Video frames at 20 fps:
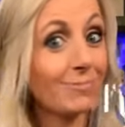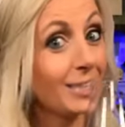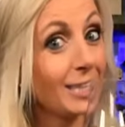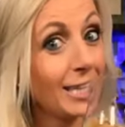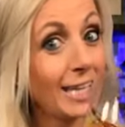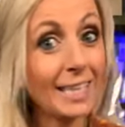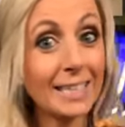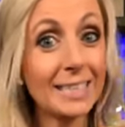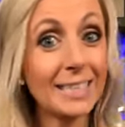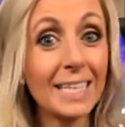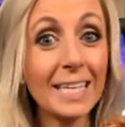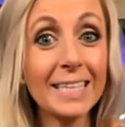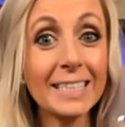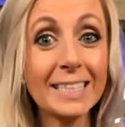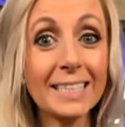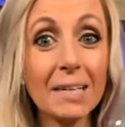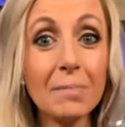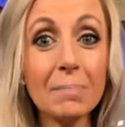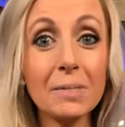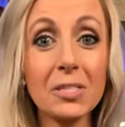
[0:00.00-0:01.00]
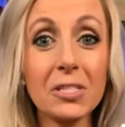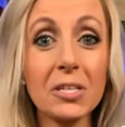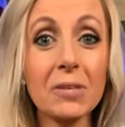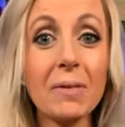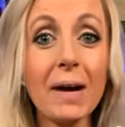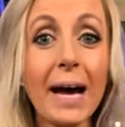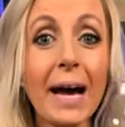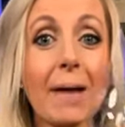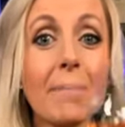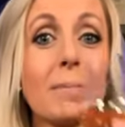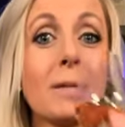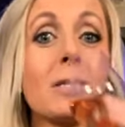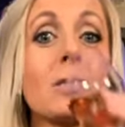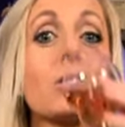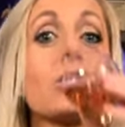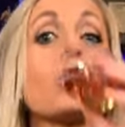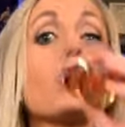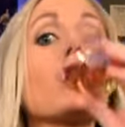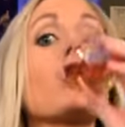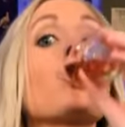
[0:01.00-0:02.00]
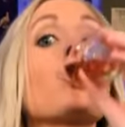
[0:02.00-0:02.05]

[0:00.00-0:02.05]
Let's take a sip and see what happens.